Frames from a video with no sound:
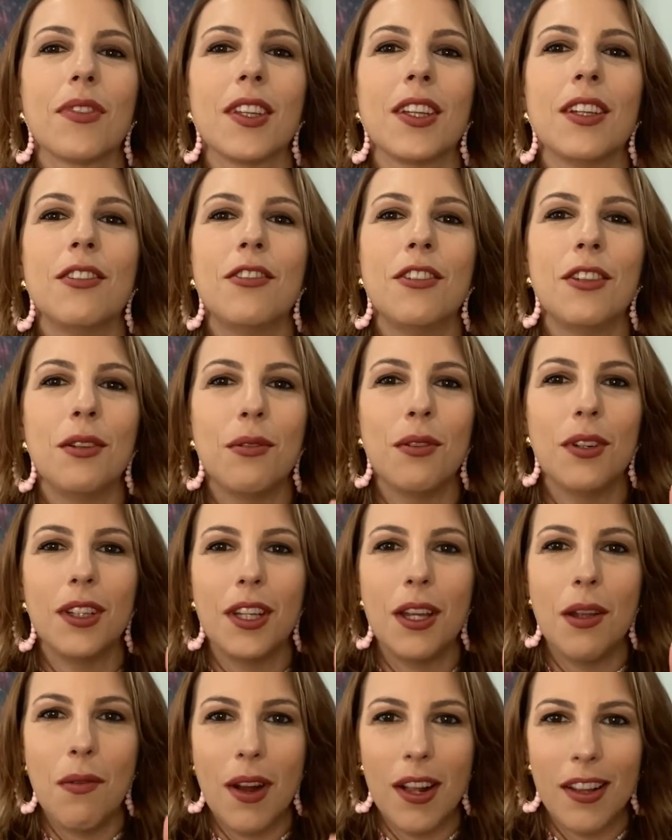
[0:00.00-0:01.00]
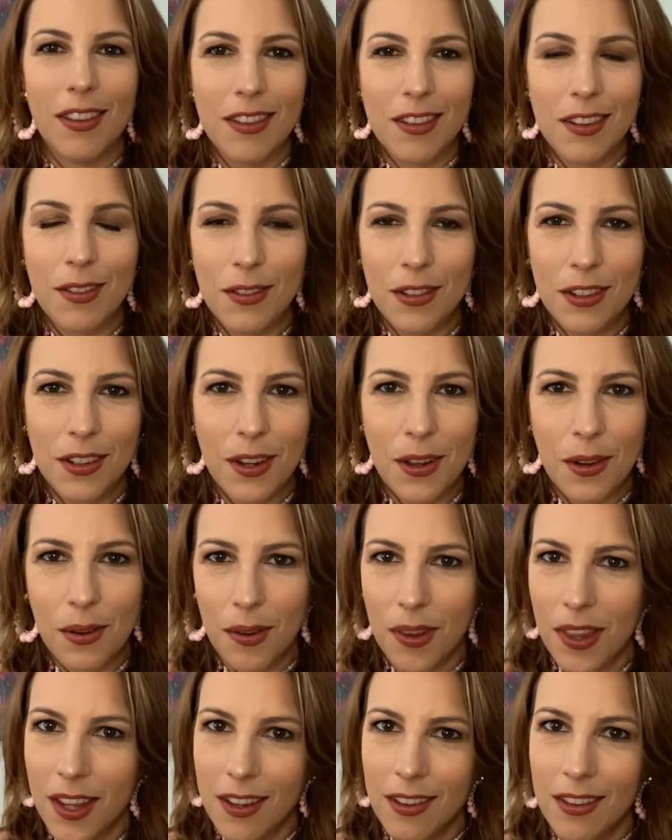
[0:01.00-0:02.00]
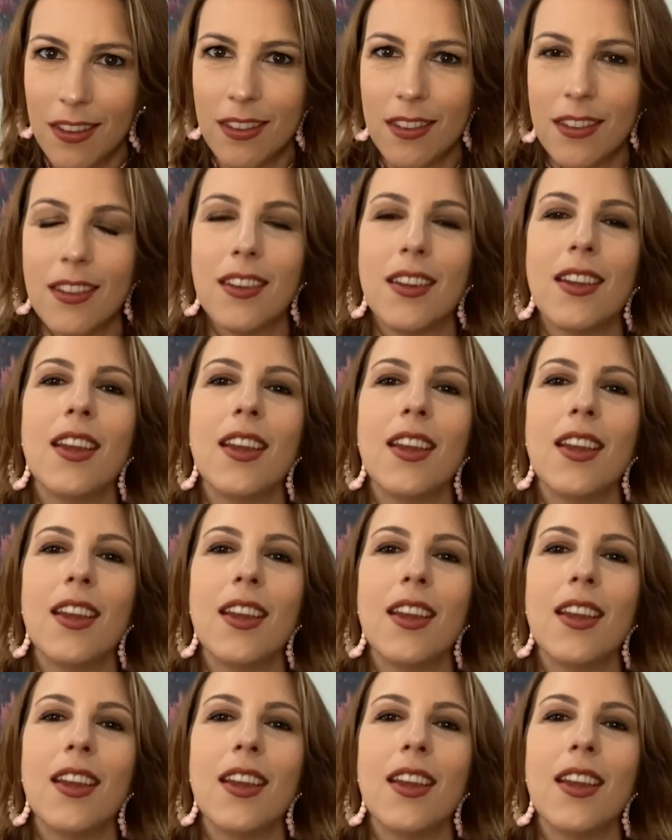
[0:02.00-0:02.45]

She really wants you to know this,